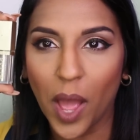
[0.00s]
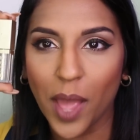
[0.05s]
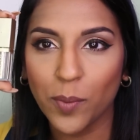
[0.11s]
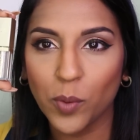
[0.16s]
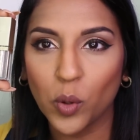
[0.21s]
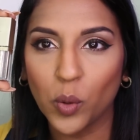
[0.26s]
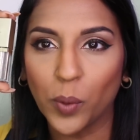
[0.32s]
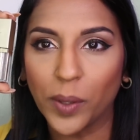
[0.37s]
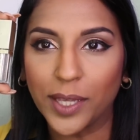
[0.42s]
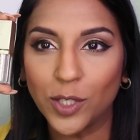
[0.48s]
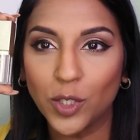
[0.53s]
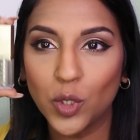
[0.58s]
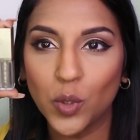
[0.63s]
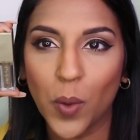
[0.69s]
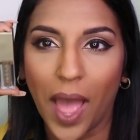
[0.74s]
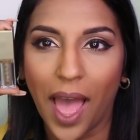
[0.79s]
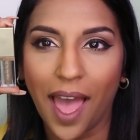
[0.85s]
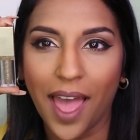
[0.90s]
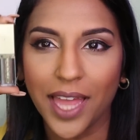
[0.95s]
I'm going
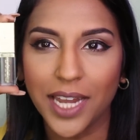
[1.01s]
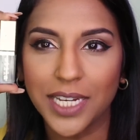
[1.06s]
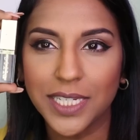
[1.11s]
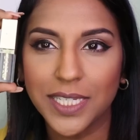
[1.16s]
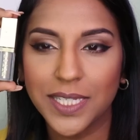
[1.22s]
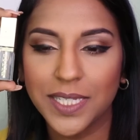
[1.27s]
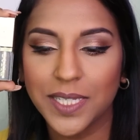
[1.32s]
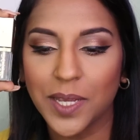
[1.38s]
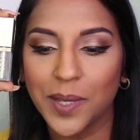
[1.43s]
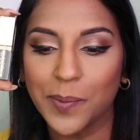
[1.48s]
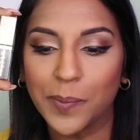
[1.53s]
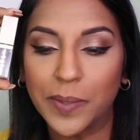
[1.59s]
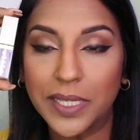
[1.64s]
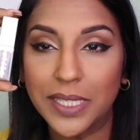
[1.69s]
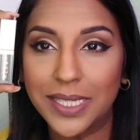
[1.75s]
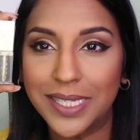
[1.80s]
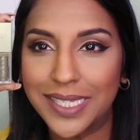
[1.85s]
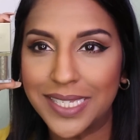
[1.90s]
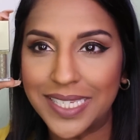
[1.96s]
to add some
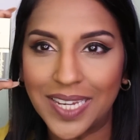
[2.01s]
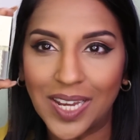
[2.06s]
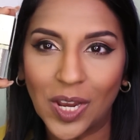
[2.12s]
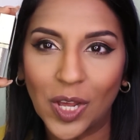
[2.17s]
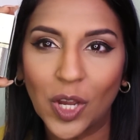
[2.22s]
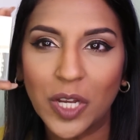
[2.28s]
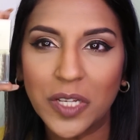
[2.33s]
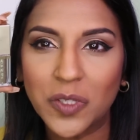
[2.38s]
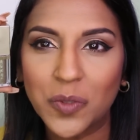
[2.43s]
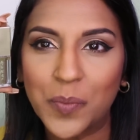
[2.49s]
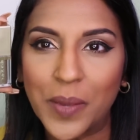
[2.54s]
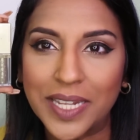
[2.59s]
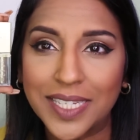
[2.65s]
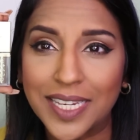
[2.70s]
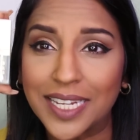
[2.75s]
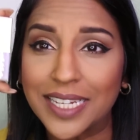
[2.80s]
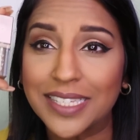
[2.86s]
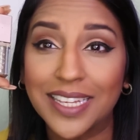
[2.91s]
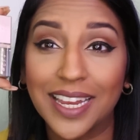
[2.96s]
Stila
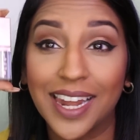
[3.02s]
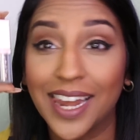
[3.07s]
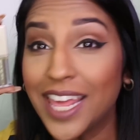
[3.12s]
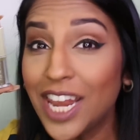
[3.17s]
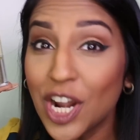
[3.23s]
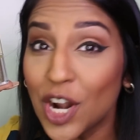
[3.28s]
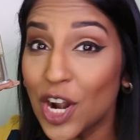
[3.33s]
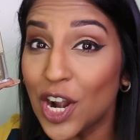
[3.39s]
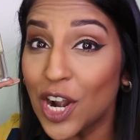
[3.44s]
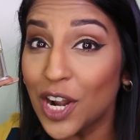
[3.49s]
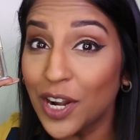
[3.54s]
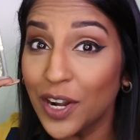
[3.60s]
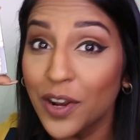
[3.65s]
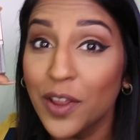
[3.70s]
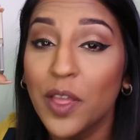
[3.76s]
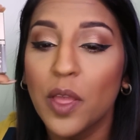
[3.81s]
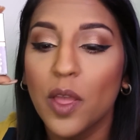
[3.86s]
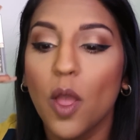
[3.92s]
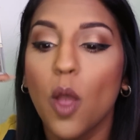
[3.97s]
Cosmetics
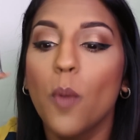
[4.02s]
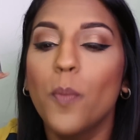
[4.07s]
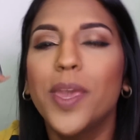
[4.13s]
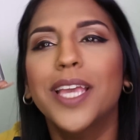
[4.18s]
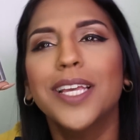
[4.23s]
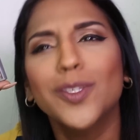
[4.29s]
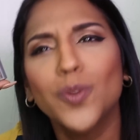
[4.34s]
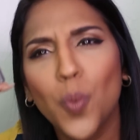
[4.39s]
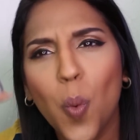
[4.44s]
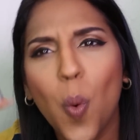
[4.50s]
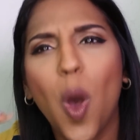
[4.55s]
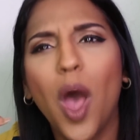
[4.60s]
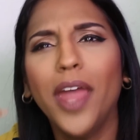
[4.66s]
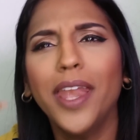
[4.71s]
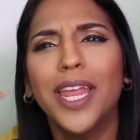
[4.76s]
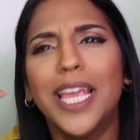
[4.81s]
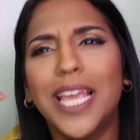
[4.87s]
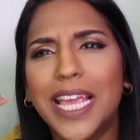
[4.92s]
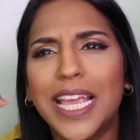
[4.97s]
glitter, because
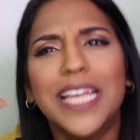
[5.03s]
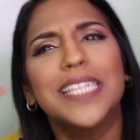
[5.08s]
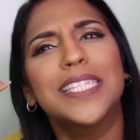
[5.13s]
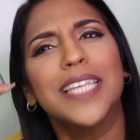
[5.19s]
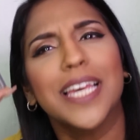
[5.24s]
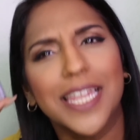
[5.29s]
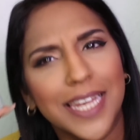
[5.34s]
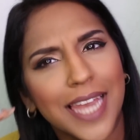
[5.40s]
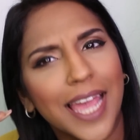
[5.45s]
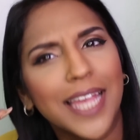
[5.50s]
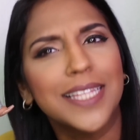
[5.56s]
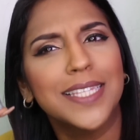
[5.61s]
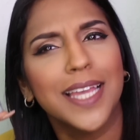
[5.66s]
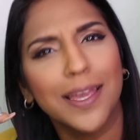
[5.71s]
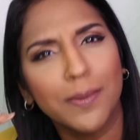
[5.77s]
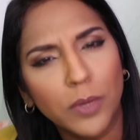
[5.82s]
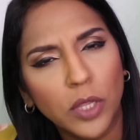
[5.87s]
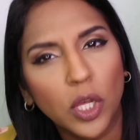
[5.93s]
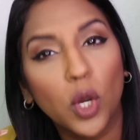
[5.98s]
what is a
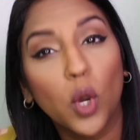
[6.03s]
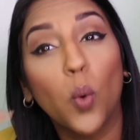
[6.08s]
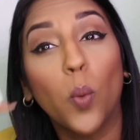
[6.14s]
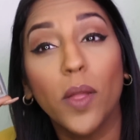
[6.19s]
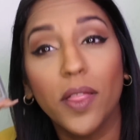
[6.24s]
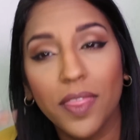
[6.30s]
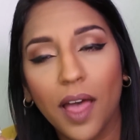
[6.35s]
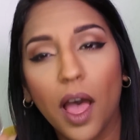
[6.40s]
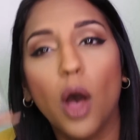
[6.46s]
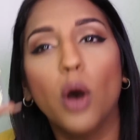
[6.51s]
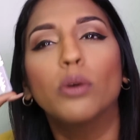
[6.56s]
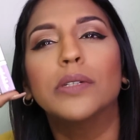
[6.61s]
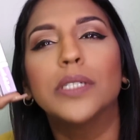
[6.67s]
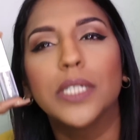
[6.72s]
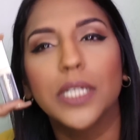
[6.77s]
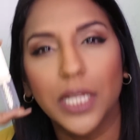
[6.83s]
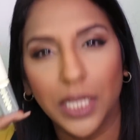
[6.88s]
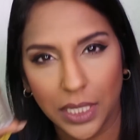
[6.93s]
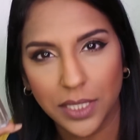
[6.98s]
nighttime look
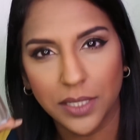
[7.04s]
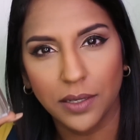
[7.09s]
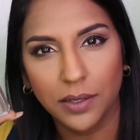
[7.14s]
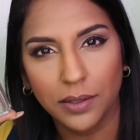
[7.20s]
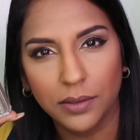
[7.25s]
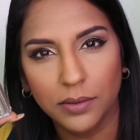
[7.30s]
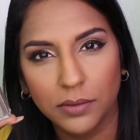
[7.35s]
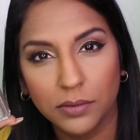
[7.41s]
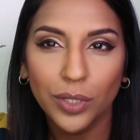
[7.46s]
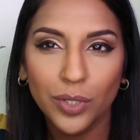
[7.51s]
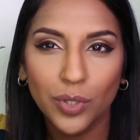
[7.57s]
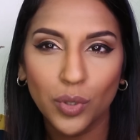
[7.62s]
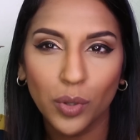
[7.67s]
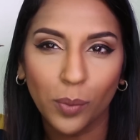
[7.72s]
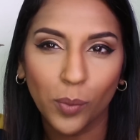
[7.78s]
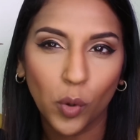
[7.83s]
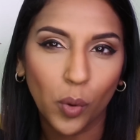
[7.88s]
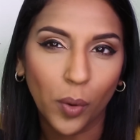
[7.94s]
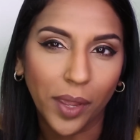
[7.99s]
without glitter?
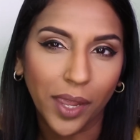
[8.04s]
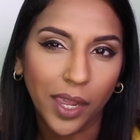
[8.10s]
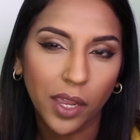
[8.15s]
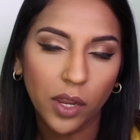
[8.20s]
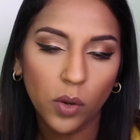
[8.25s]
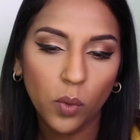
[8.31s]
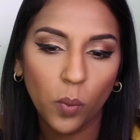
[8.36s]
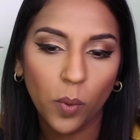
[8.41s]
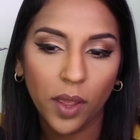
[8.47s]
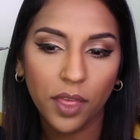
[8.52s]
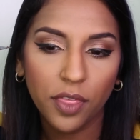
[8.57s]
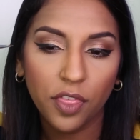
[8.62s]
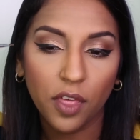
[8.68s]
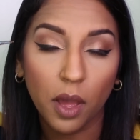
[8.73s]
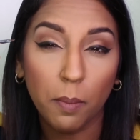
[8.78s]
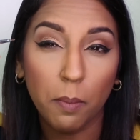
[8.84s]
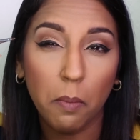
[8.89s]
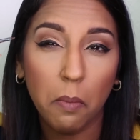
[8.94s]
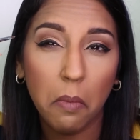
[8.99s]
So I'm going in with
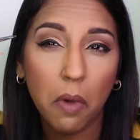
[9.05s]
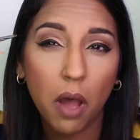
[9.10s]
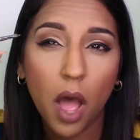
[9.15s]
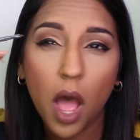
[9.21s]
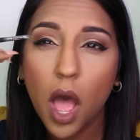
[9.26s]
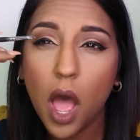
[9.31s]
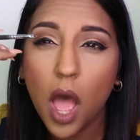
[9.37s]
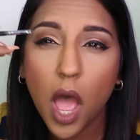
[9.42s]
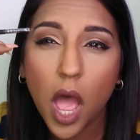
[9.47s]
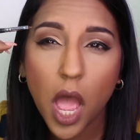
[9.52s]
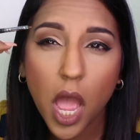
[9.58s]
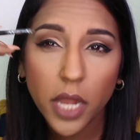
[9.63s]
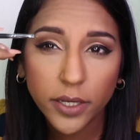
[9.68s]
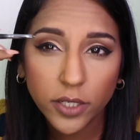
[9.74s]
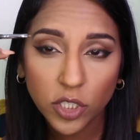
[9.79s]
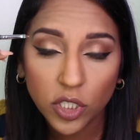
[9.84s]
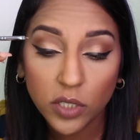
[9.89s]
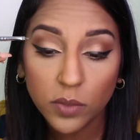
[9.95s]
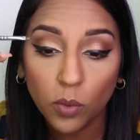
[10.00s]
a
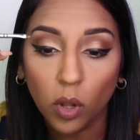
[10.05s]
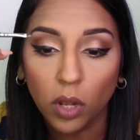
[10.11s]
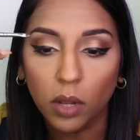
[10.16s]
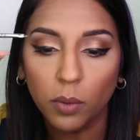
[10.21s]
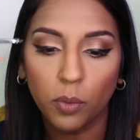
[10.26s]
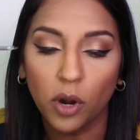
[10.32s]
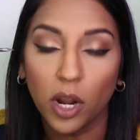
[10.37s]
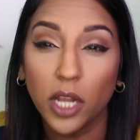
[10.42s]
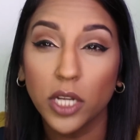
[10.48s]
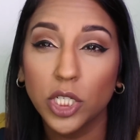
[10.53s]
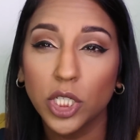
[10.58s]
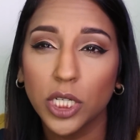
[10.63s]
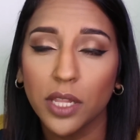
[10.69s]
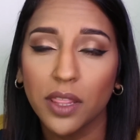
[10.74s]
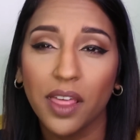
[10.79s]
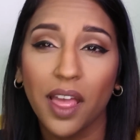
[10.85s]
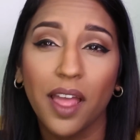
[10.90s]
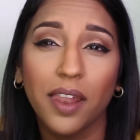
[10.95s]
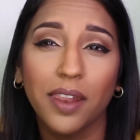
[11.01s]
much smaller brush
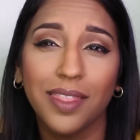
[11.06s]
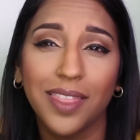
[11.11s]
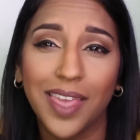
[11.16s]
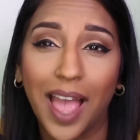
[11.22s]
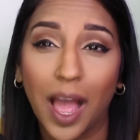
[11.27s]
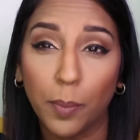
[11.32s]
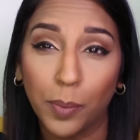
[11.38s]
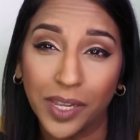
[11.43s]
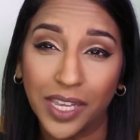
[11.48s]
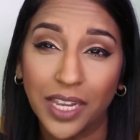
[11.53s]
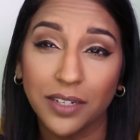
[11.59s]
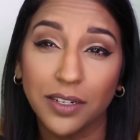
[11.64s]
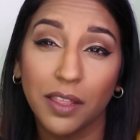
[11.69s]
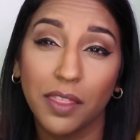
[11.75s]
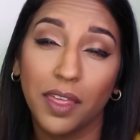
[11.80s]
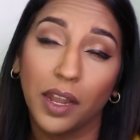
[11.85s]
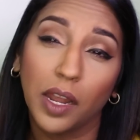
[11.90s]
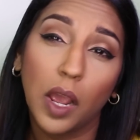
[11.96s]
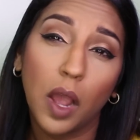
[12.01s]
than the
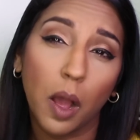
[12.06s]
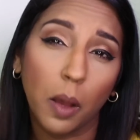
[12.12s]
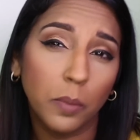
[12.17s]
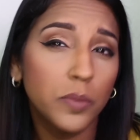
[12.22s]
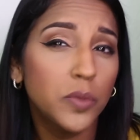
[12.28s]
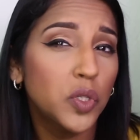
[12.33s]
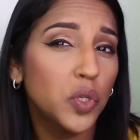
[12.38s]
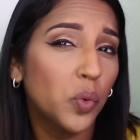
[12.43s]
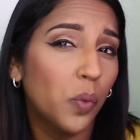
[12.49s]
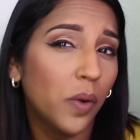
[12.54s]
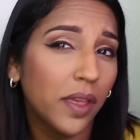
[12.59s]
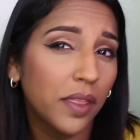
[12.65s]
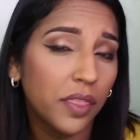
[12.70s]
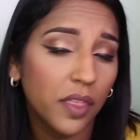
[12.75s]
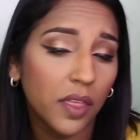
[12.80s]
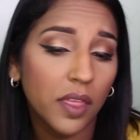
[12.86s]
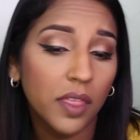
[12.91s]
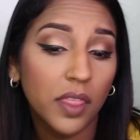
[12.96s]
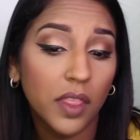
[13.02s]
applicator that comes
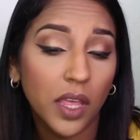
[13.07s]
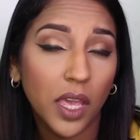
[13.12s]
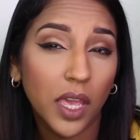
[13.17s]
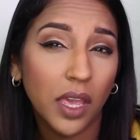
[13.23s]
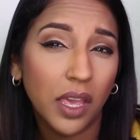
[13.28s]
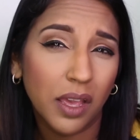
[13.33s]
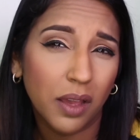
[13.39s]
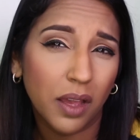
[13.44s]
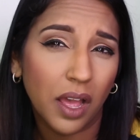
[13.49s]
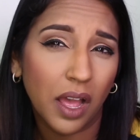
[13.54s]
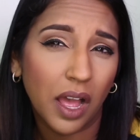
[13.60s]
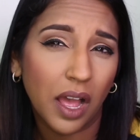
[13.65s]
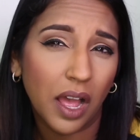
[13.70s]
with the